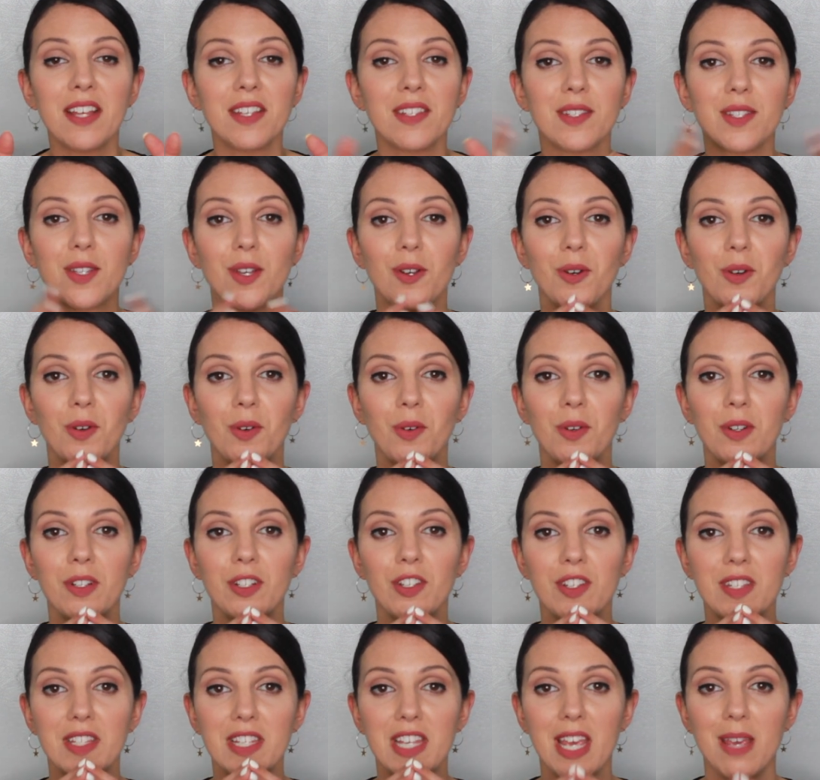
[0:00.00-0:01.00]
So
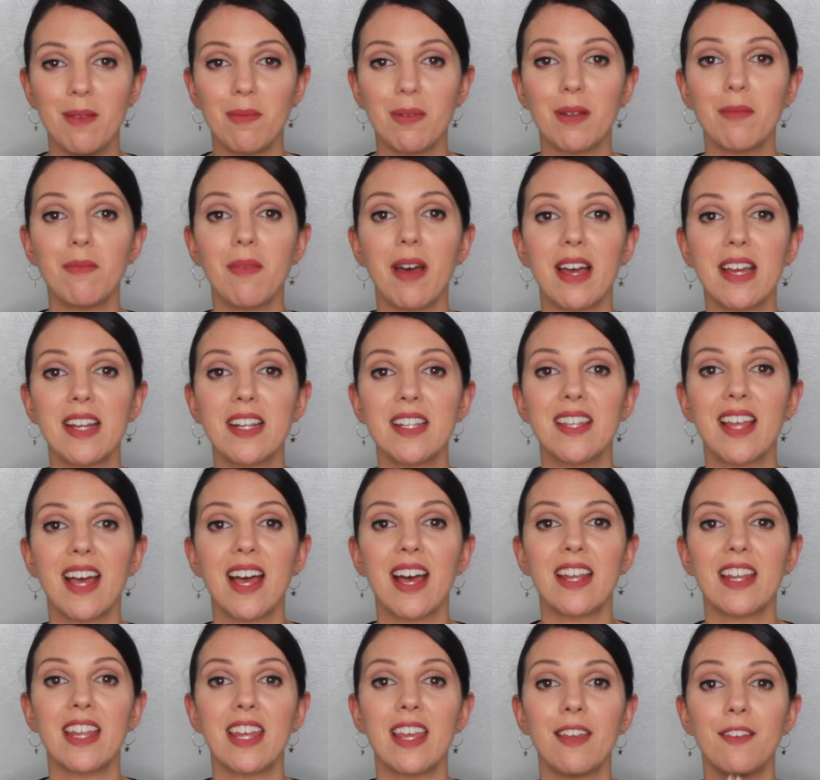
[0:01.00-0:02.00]
just keep in mind
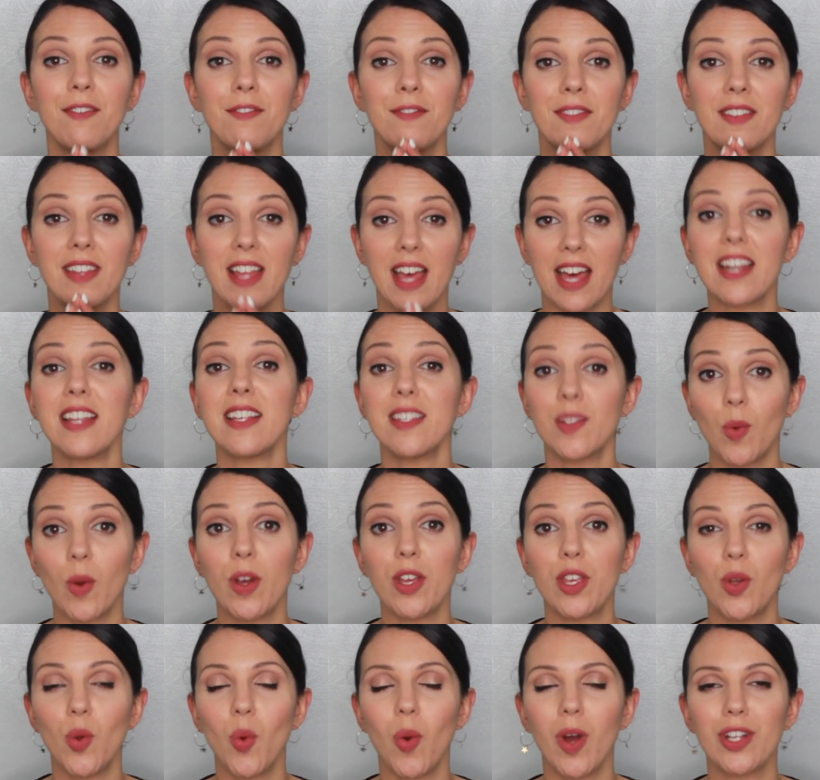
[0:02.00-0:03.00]
that if that is
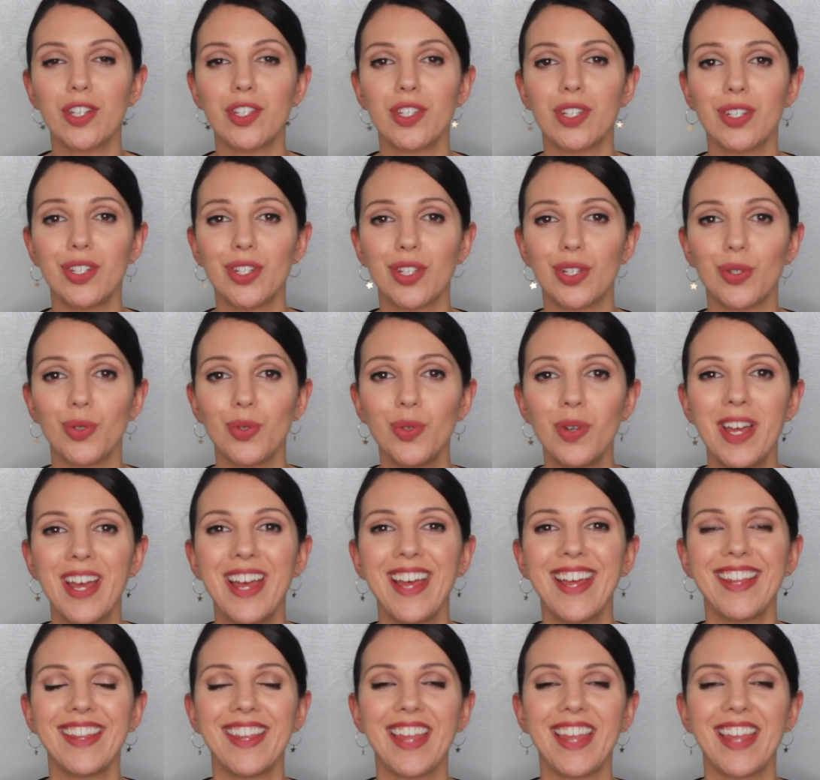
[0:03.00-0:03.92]
what you want to do,